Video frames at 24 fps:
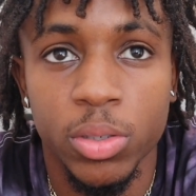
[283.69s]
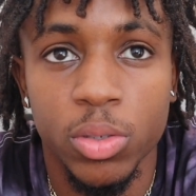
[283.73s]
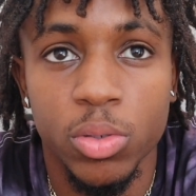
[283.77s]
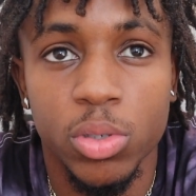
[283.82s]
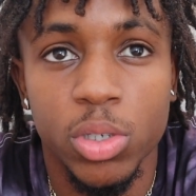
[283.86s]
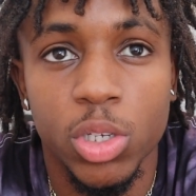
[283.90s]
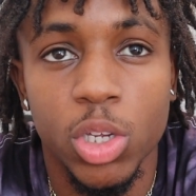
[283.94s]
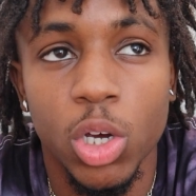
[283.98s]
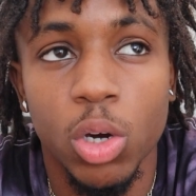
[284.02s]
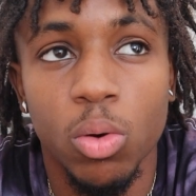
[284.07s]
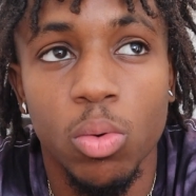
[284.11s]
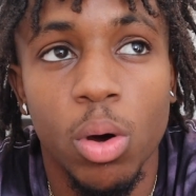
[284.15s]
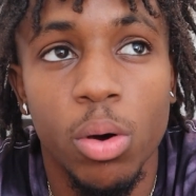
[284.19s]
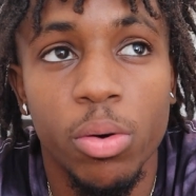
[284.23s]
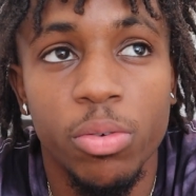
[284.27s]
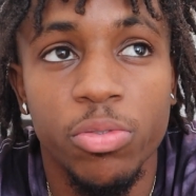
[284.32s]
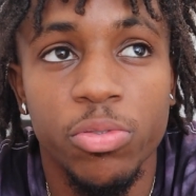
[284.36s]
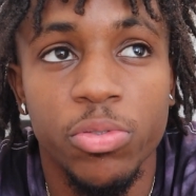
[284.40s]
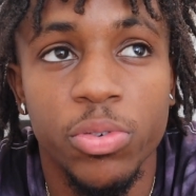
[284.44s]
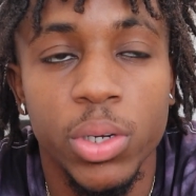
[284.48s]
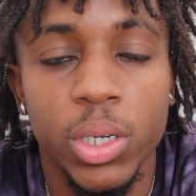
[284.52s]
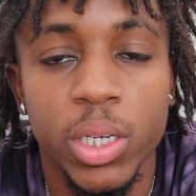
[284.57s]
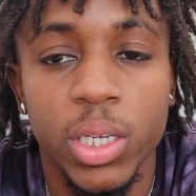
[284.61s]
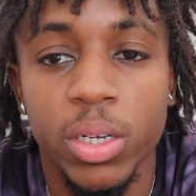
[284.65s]
You still won't
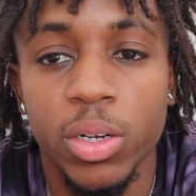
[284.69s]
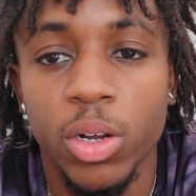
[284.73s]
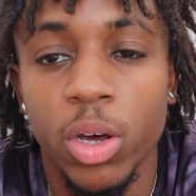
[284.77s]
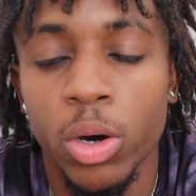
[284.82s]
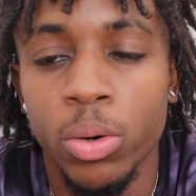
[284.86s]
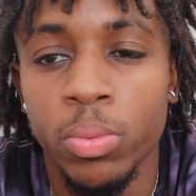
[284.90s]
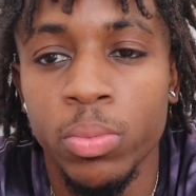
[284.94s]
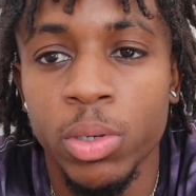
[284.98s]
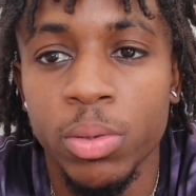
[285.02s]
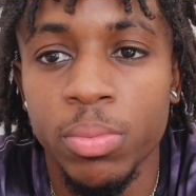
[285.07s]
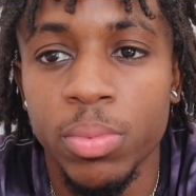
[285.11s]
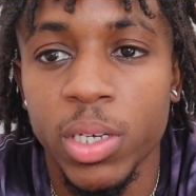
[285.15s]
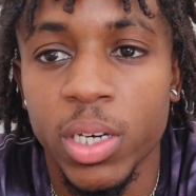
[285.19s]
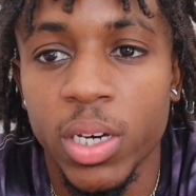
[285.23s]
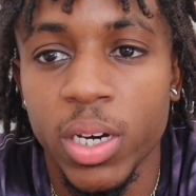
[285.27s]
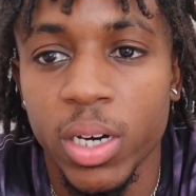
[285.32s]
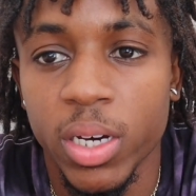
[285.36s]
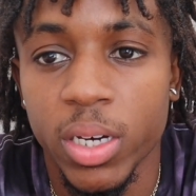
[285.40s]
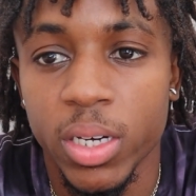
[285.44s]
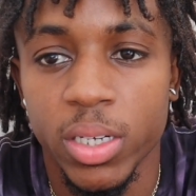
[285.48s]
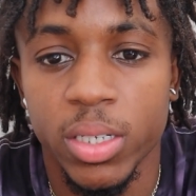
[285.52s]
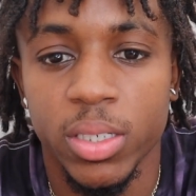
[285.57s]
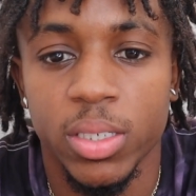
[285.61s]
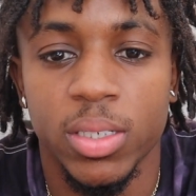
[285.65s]
fully know me,
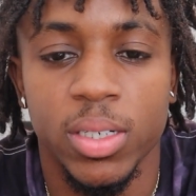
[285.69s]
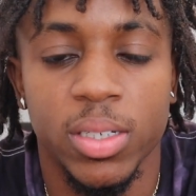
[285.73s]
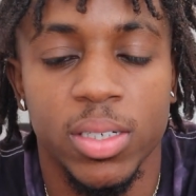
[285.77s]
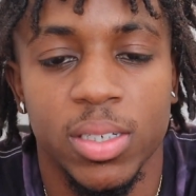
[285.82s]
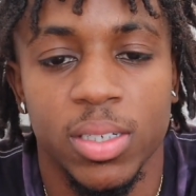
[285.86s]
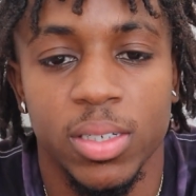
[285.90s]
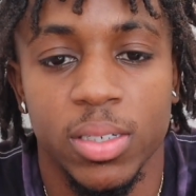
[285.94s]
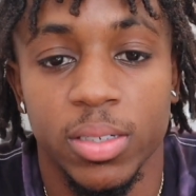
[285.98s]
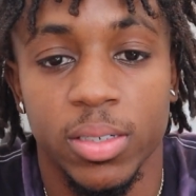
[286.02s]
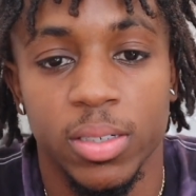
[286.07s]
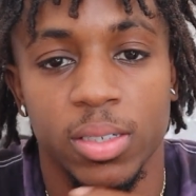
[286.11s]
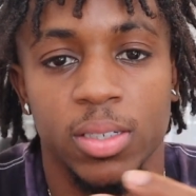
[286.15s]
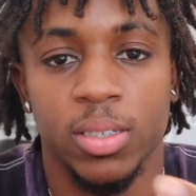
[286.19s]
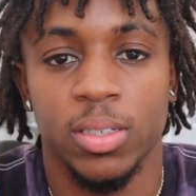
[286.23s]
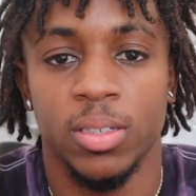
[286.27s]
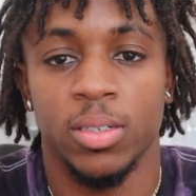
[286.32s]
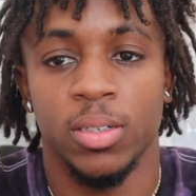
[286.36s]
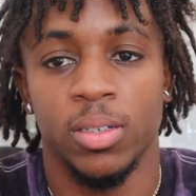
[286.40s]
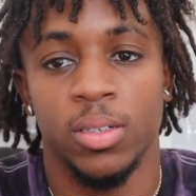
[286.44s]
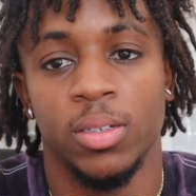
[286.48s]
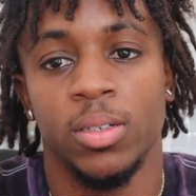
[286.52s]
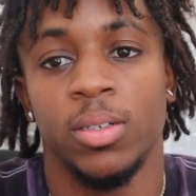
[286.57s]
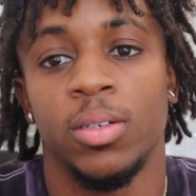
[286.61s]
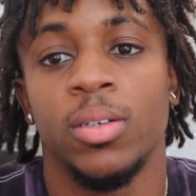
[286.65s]
because this is
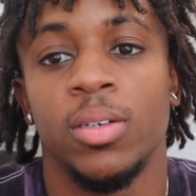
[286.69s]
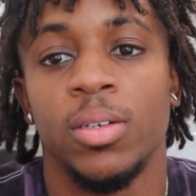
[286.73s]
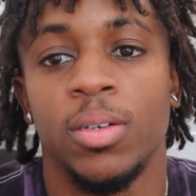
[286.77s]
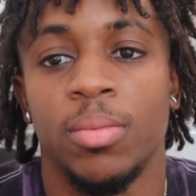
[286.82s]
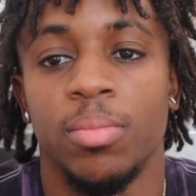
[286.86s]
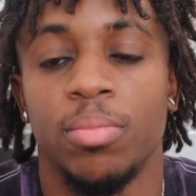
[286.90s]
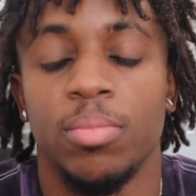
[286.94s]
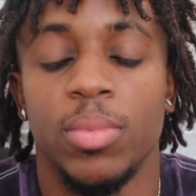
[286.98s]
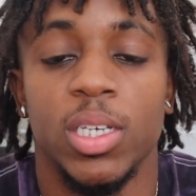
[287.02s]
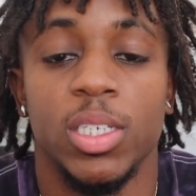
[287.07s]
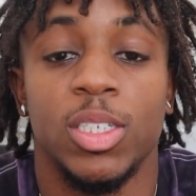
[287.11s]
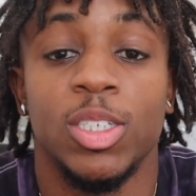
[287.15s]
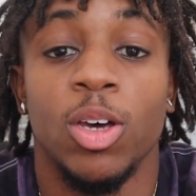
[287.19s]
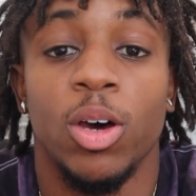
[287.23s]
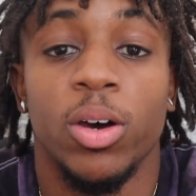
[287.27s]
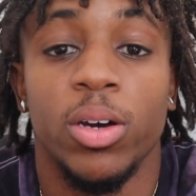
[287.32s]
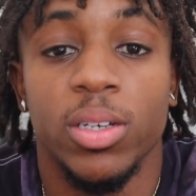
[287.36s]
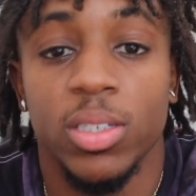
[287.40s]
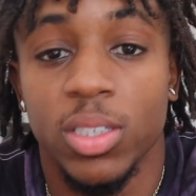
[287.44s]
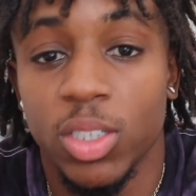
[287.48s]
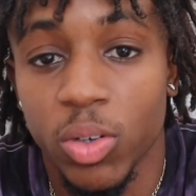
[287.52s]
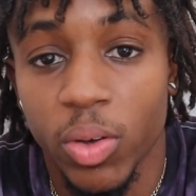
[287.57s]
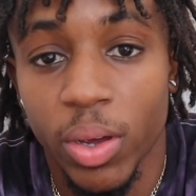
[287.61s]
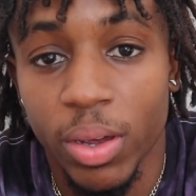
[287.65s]
me
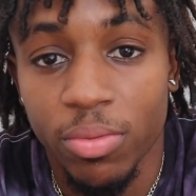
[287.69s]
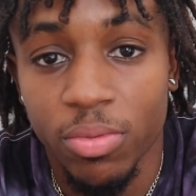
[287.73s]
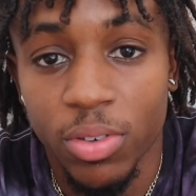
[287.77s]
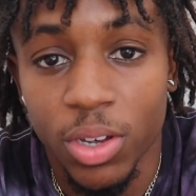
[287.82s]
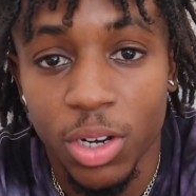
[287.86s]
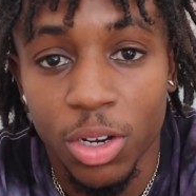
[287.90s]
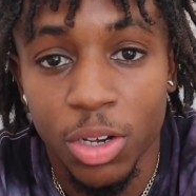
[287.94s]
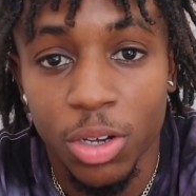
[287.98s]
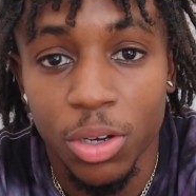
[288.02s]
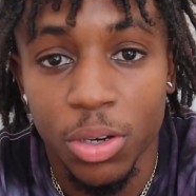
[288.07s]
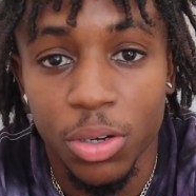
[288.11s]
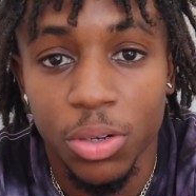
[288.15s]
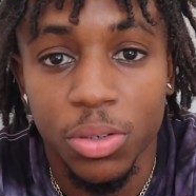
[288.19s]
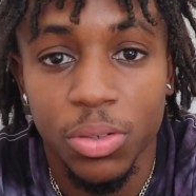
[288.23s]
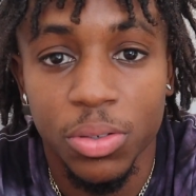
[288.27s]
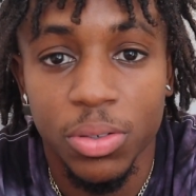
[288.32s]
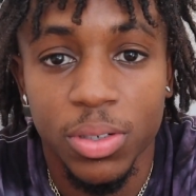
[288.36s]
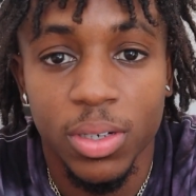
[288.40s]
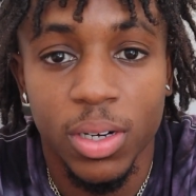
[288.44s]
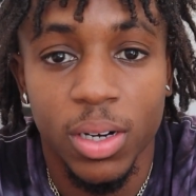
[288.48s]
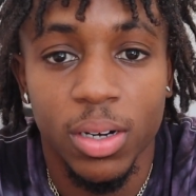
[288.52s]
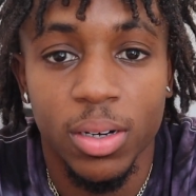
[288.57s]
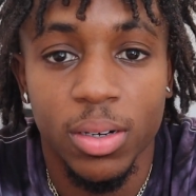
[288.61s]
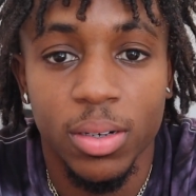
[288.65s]
talking to a video,
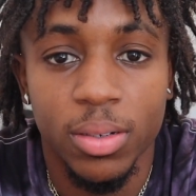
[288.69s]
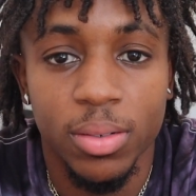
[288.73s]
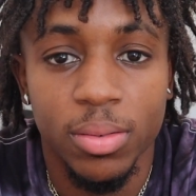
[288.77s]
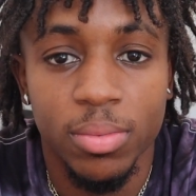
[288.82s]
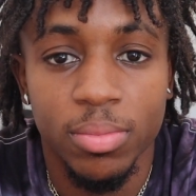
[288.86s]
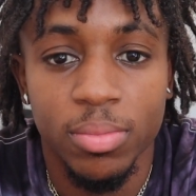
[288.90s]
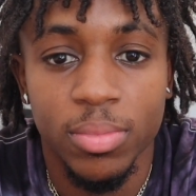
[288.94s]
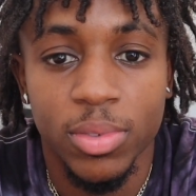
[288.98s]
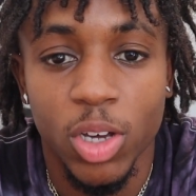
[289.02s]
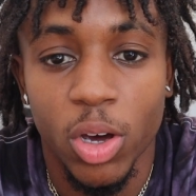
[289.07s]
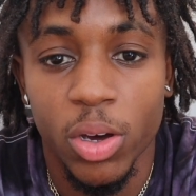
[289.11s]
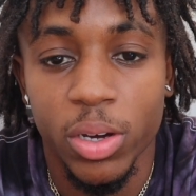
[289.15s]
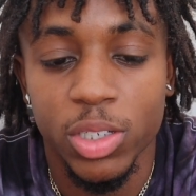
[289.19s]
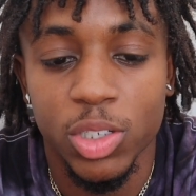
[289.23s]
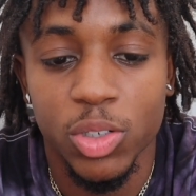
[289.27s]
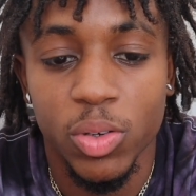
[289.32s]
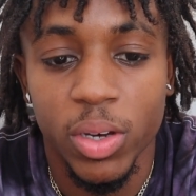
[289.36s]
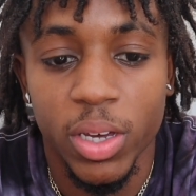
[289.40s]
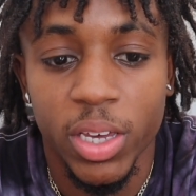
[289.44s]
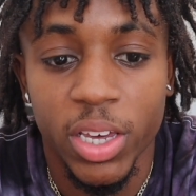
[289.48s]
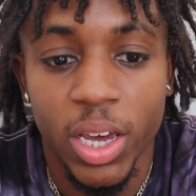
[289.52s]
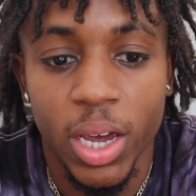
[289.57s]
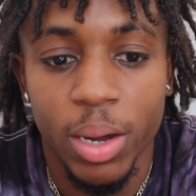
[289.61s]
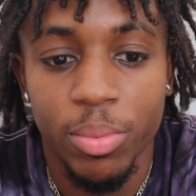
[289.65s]
talking to
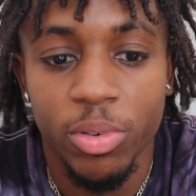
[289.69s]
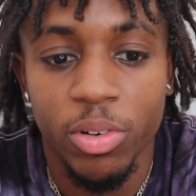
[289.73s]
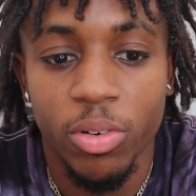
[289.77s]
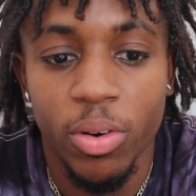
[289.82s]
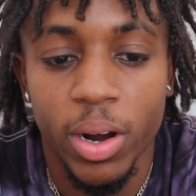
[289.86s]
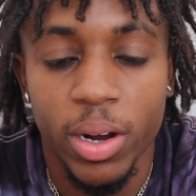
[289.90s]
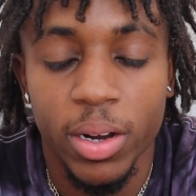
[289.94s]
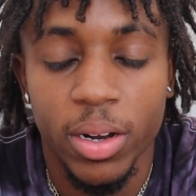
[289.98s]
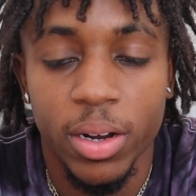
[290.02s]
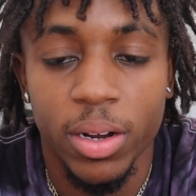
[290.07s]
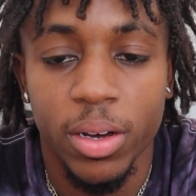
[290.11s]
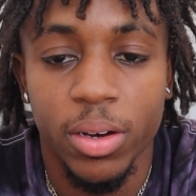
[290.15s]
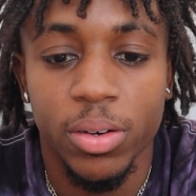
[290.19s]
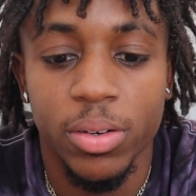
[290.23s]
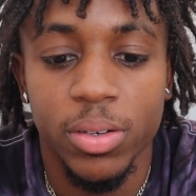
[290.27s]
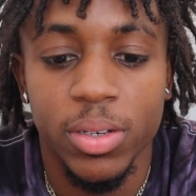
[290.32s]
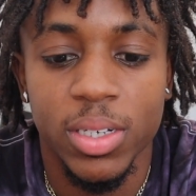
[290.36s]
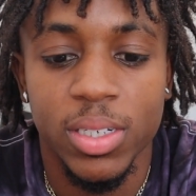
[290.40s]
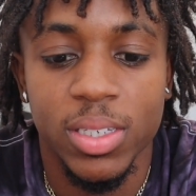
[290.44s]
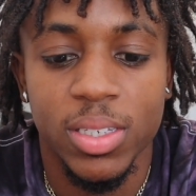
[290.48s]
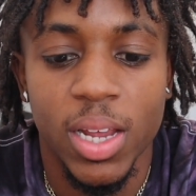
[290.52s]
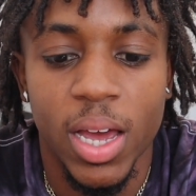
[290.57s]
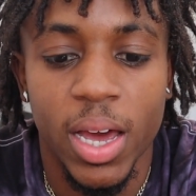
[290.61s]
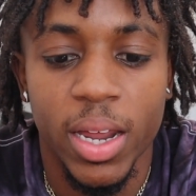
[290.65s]
a camera right now.
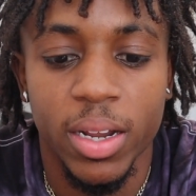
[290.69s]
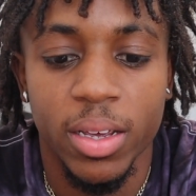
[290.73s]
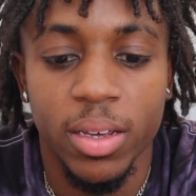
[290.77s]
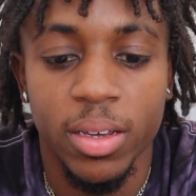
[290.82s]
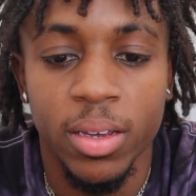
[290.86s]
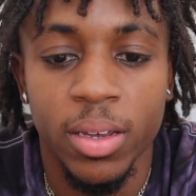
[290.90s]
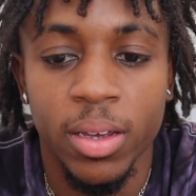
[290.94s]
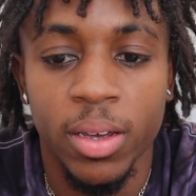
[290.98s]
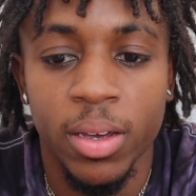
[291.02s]
It's not a